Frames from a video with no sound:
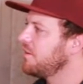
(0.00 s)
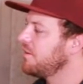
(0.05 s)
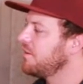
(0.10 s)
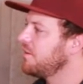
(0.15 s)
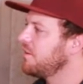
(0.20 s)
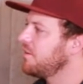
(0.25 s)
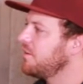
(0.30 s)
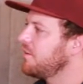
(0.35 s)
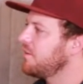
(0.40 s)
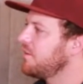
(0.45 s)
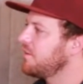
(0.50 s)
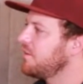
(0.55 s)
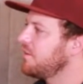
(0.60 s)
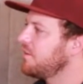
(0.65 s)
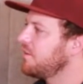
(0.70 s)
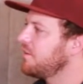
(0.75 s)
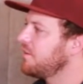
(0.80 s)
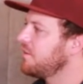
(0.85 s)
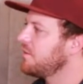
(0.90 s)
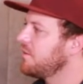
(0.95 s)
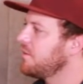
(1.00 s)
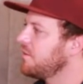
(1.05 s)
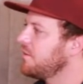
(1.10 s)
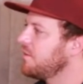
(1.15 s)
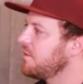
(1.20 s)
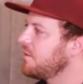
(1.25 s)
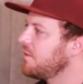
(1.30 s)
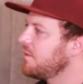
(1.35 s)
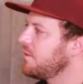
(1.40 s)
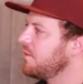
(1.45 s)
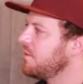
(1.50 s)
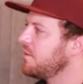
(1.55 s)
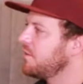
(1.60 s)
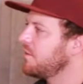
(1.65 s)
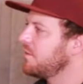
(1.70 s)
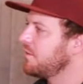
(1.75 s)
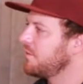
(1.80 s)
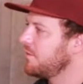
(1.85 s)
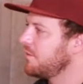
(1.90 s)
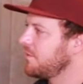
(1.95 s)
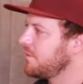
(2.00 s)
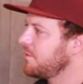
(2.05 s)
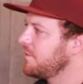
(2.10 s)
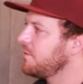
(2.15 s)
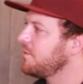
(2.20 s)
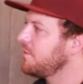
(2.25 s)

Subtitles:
[no speech]